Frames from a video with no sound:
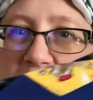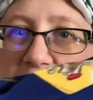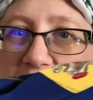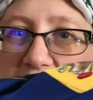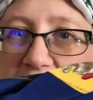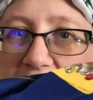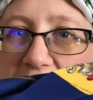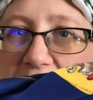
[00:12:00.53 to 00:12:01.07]

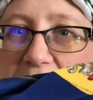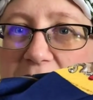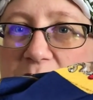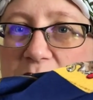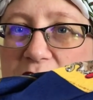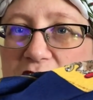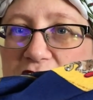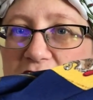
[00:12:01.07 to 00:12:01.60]
that I think
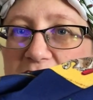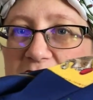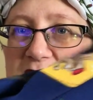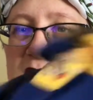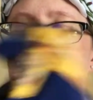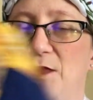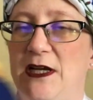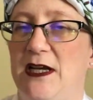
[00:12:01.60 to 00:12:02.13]
would
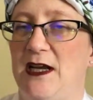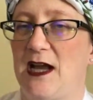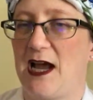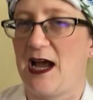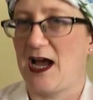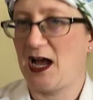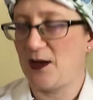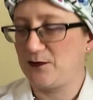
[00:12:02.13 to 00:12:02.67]
just be
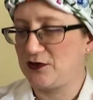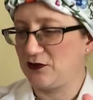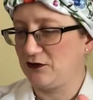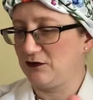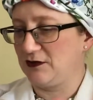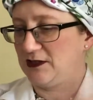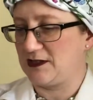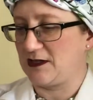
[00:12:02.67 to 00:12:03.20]

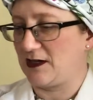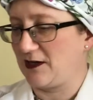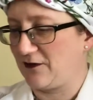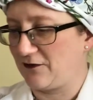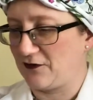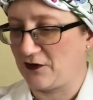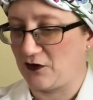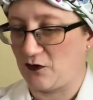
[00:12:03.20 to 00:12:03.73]
absolutely stunning
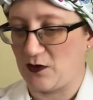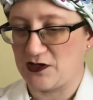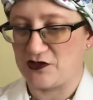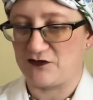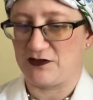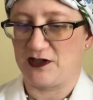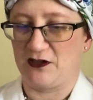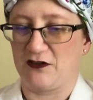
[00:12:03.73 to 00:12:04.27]
for an
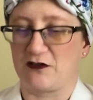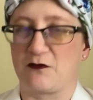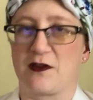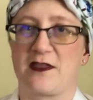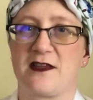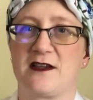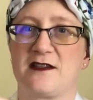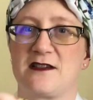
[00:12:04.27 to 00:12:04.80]
equestrian look with
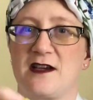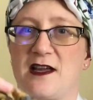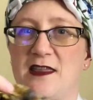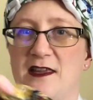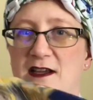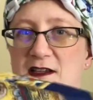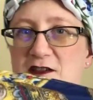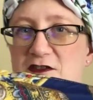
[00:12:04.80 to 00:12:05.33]
this. I
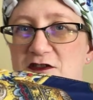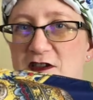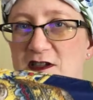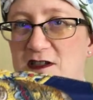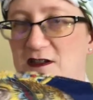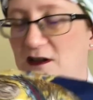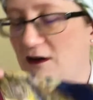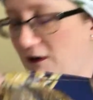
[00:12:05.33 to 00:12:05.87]
think it's
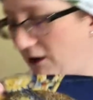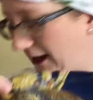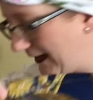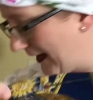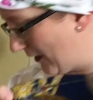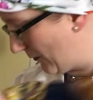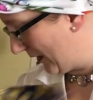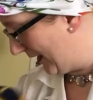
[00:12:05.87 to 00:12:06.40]
just, oh, I
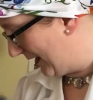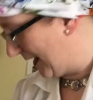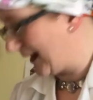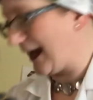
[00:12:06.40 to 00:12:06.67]
can't wait. I